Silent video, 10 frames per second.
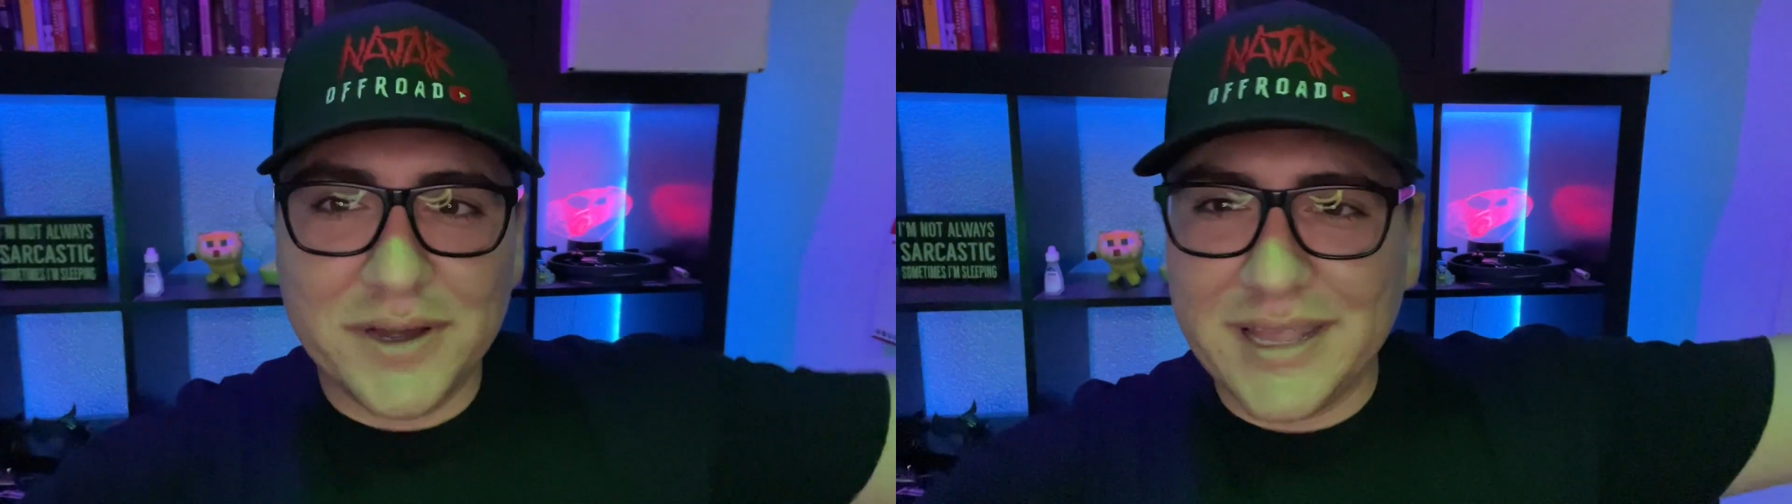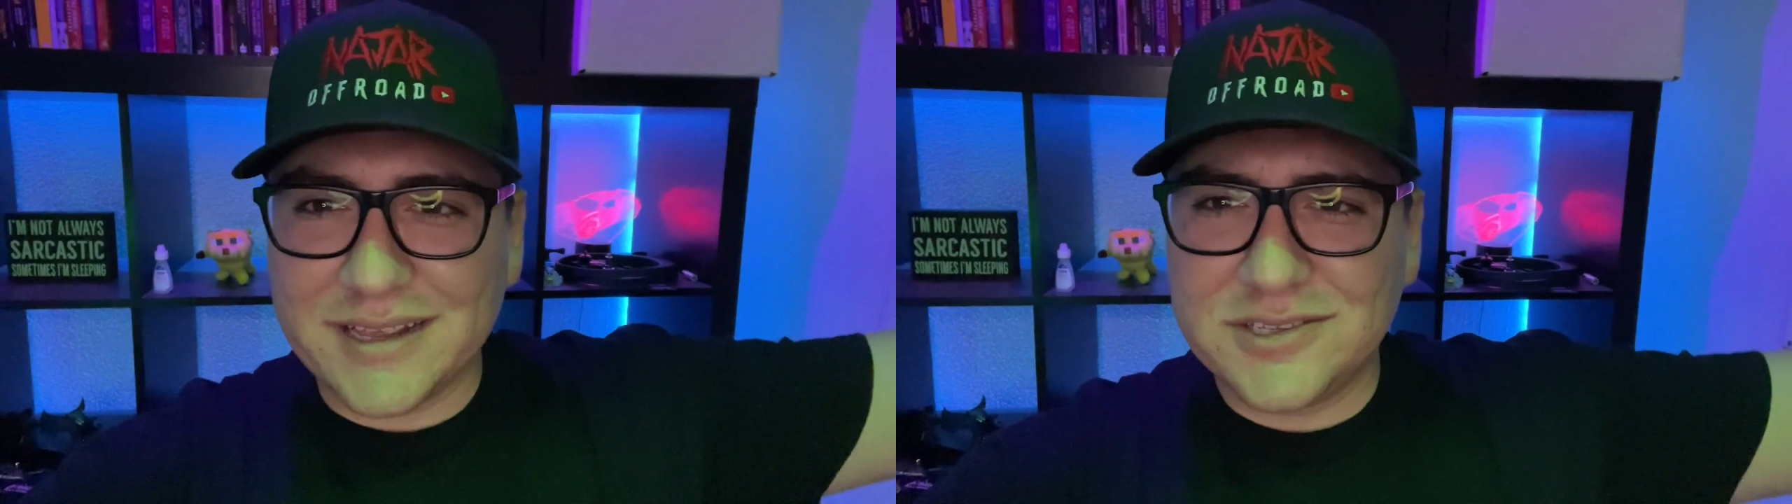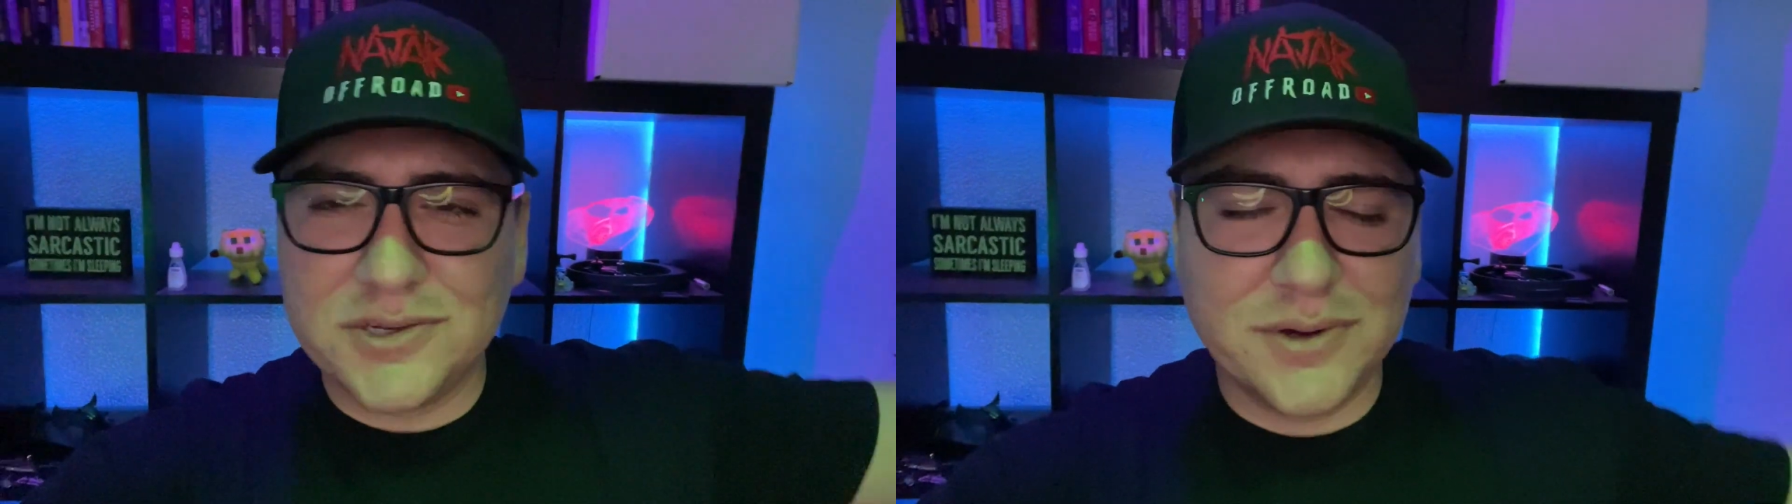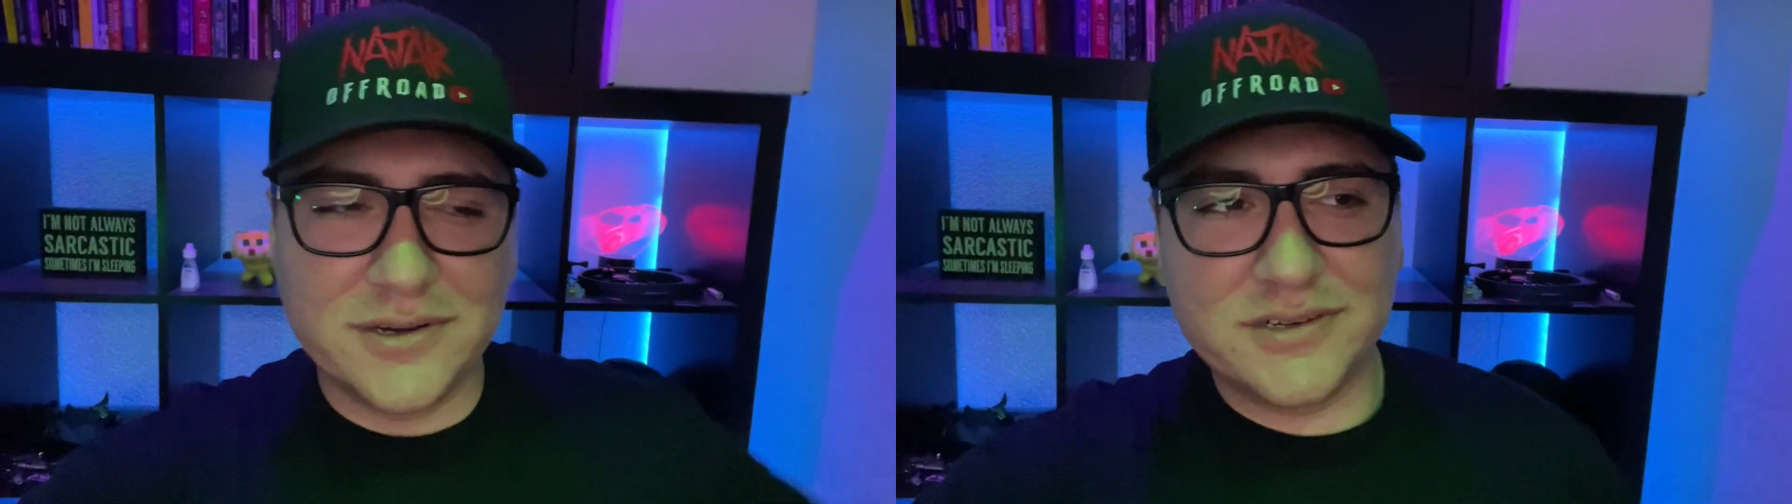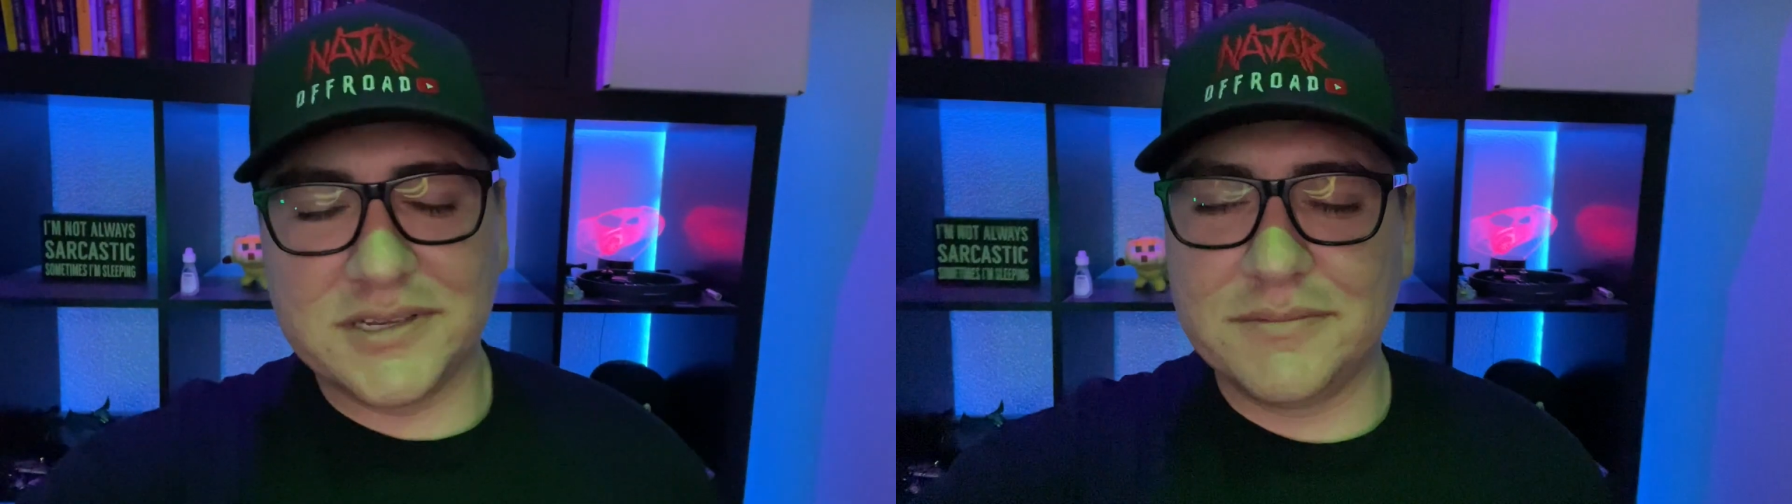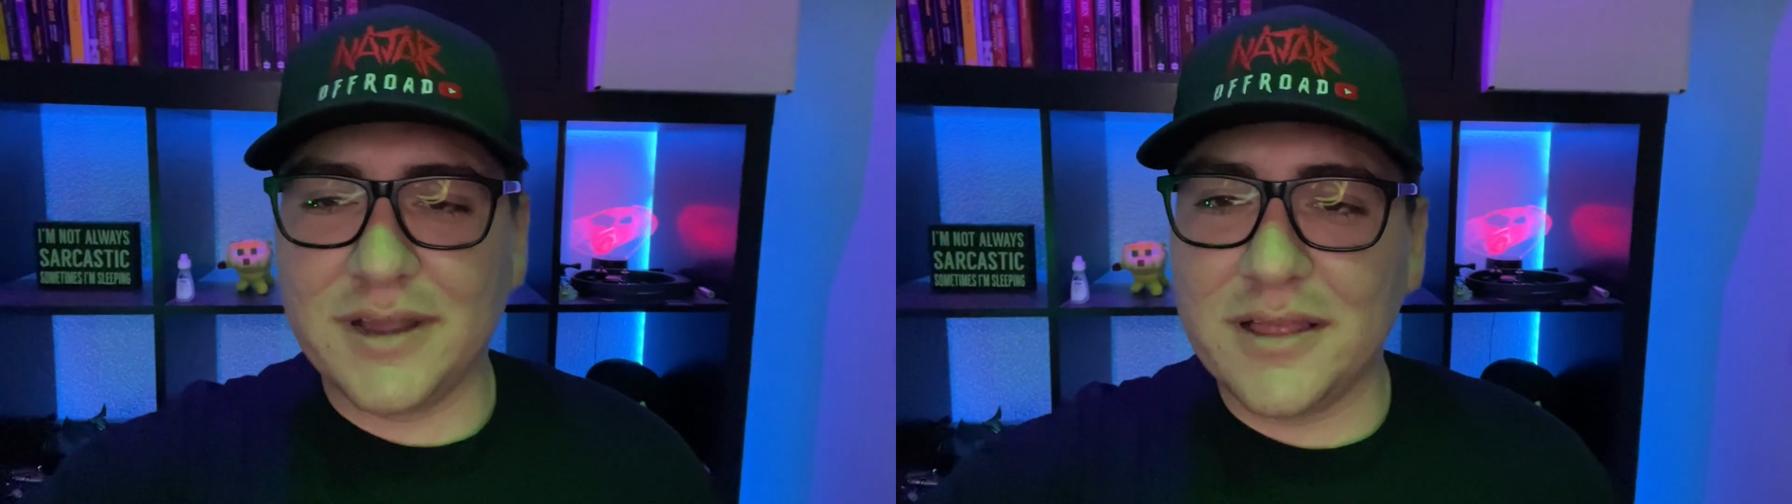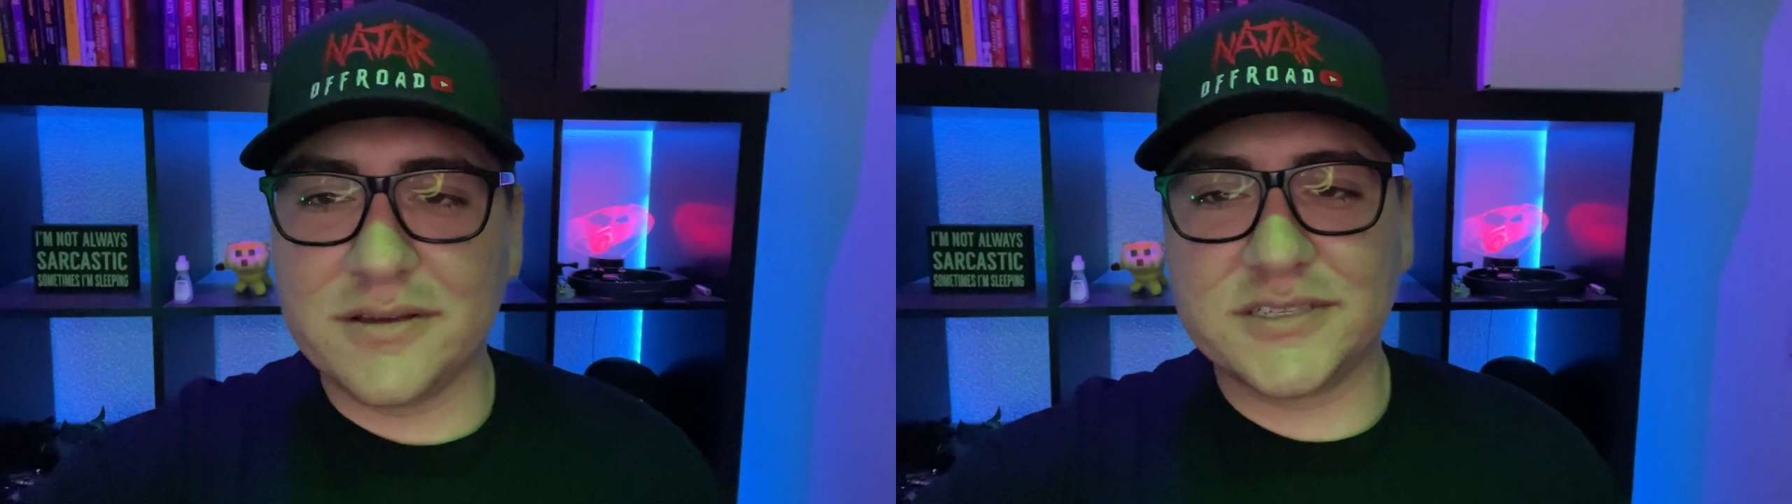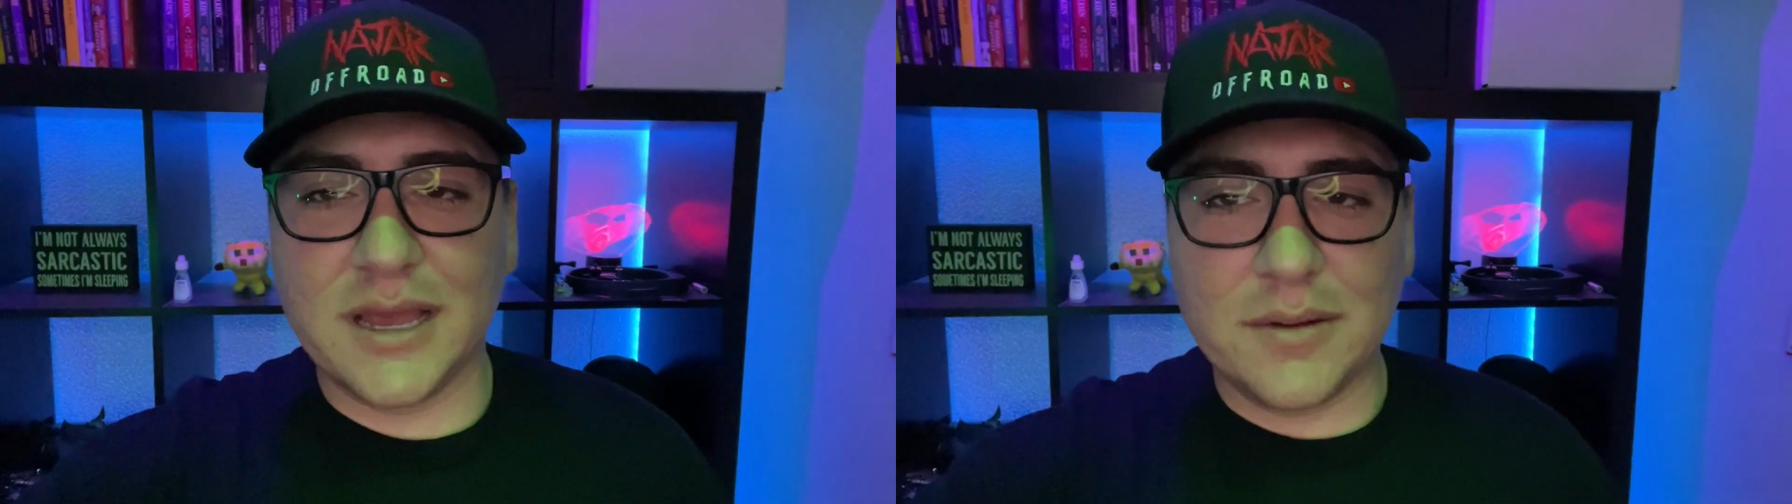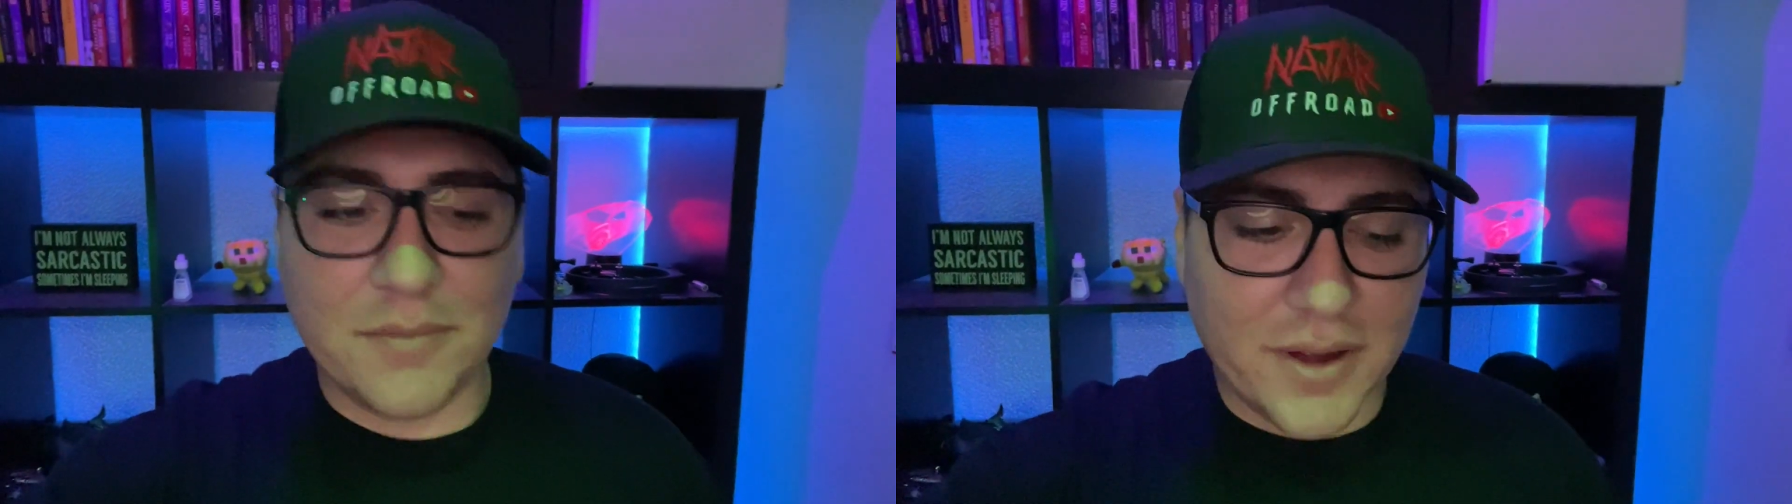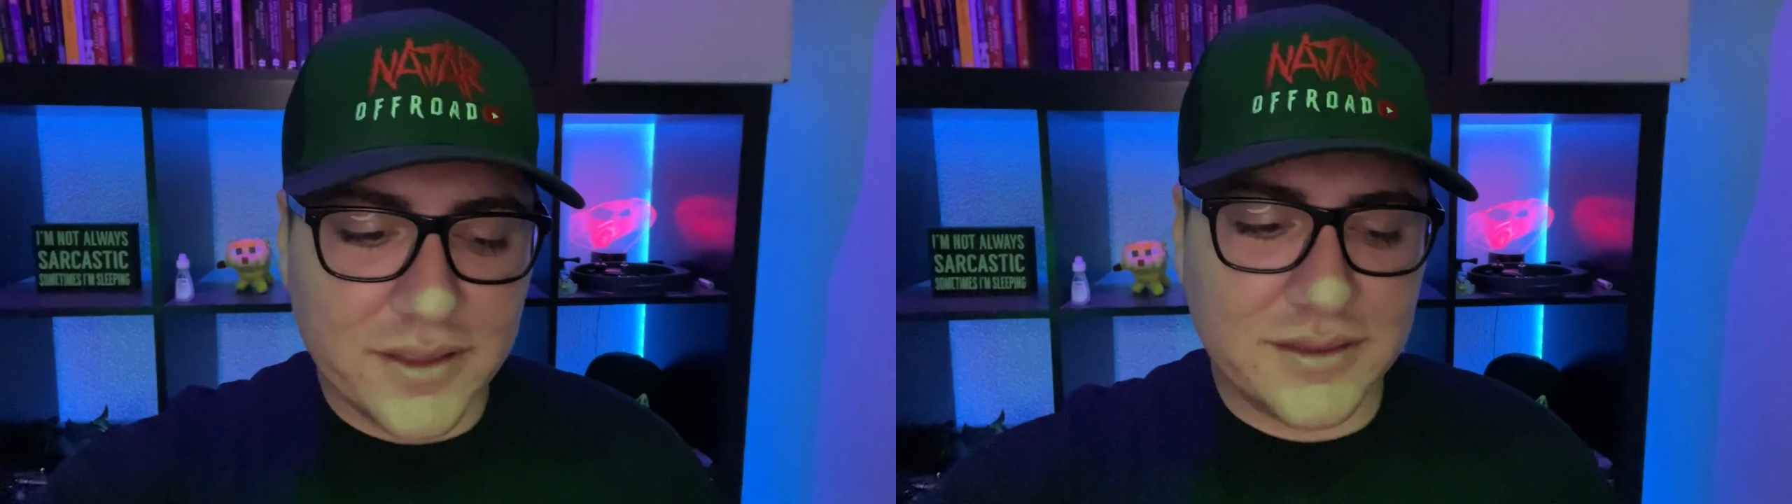like $200 something a
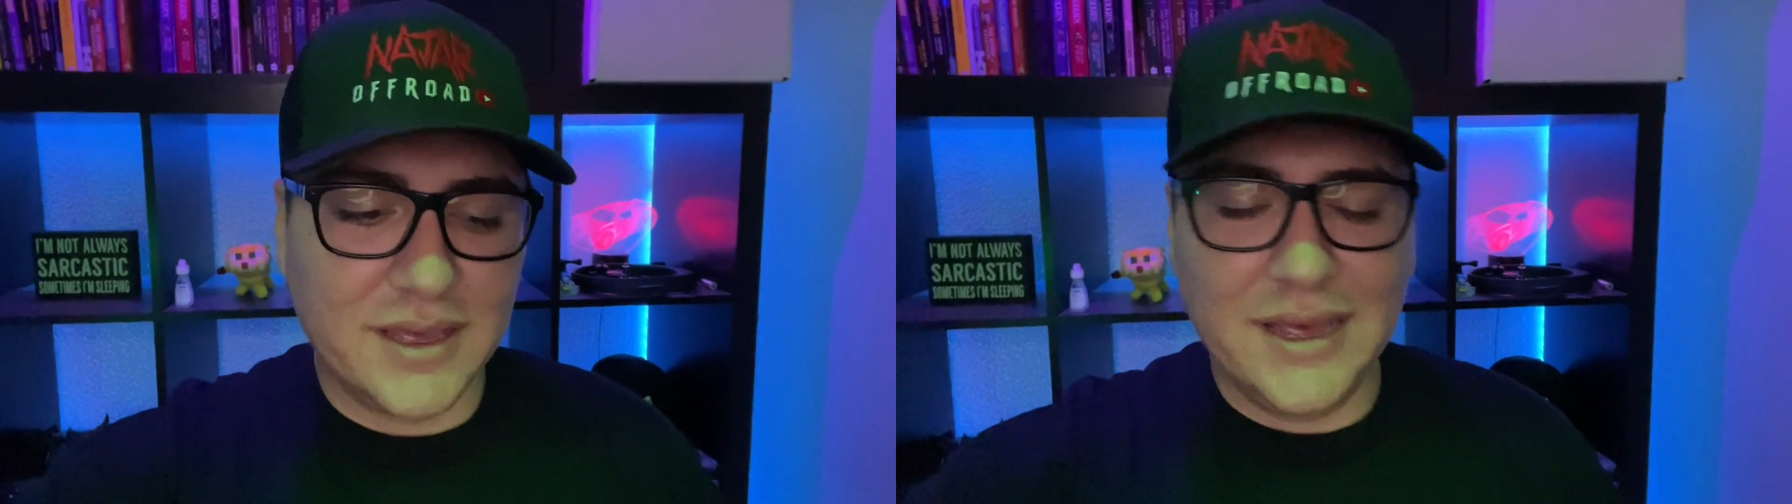month,